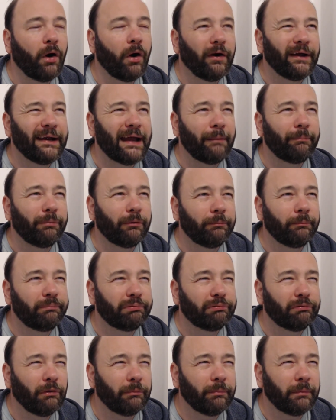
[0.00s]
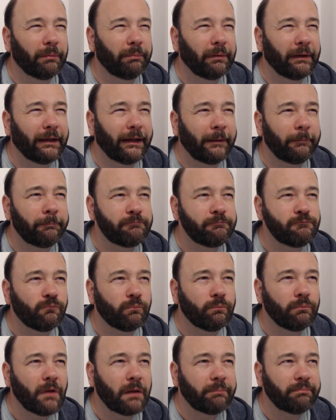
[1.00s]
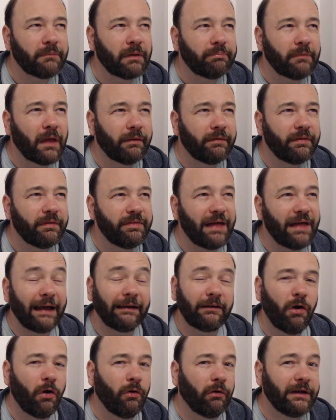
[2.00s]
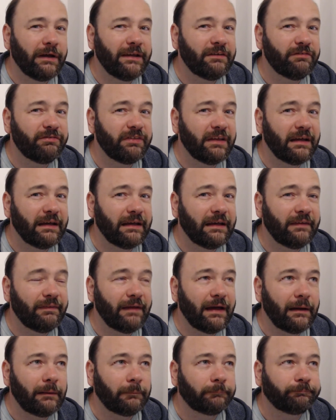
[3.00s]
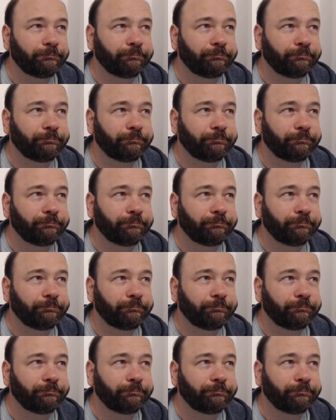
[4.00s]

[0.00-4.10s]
Pineapple, probably that kind of thing in there.